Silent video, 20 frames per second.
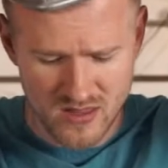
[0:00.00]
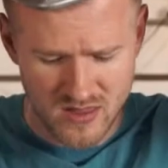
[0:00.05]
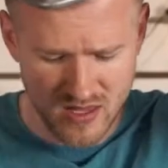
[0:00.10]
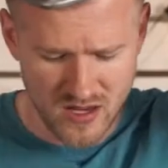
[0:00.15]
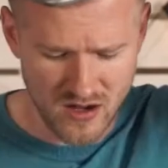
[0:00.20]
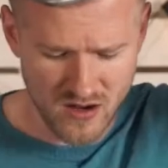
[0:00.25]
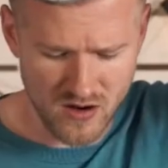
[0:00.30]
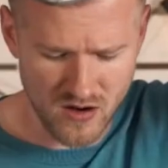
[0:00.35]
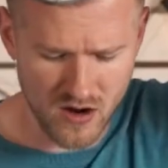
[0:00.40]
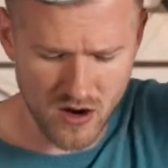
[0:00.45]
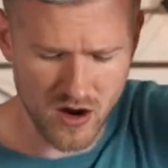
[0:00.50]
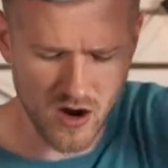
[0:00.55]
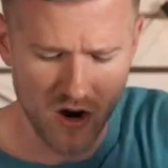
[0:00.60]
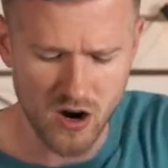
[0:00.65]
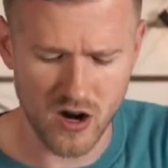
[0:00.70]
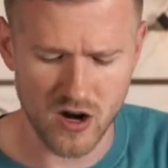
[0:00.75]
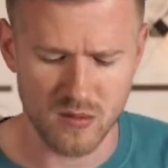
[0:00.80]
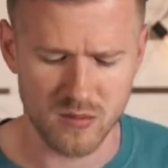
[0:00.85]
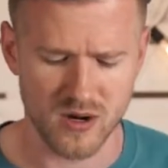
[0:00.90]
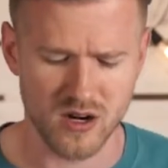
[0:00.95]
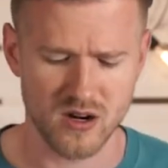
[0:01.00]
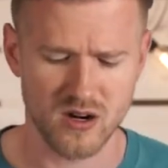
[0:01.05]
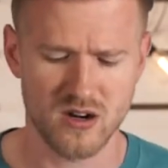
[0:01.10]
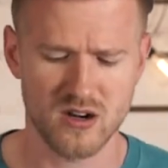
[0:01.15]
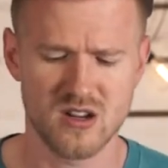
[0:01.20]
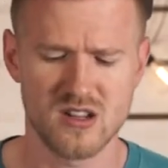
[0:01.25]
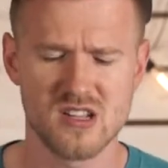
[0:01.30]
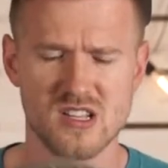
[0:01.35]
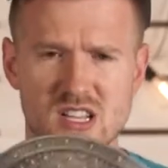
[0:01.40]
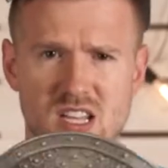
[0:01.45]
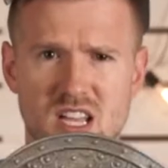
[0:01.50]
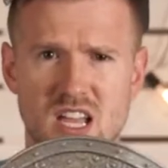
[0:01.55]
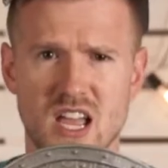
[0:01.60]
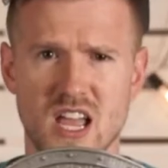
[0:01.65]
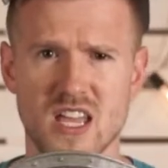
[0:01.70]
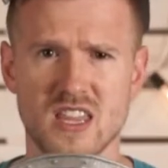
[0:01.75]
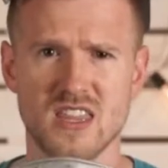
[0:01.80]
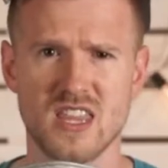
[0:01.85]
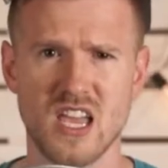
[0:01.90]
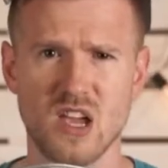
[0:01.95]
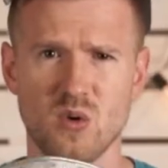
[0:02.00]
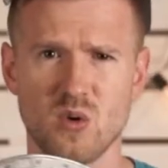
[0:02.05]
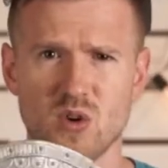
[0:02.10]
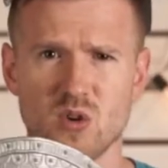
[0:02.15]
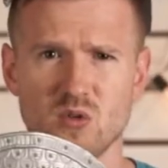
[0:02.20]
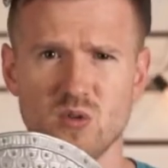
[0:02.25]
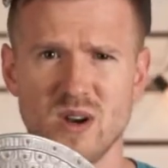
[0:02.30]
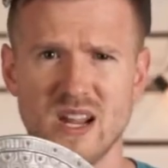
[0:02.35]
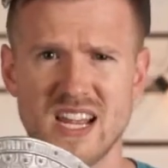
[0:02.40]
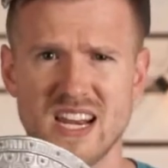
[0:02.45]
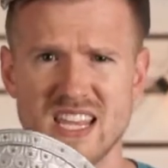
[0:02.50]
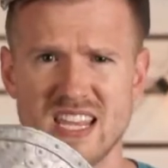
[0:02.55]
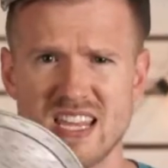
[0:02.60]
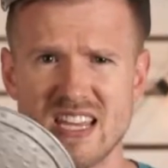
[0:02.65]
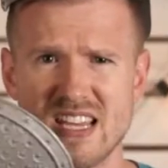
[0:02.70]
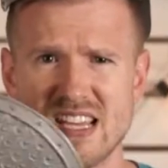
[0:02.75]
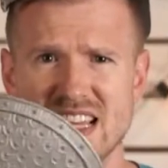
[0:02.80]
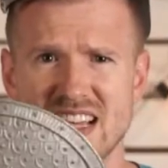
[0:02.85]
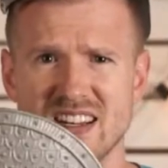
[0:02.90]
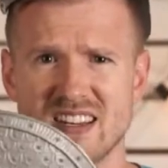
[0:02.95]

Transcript: their armor, and they were ready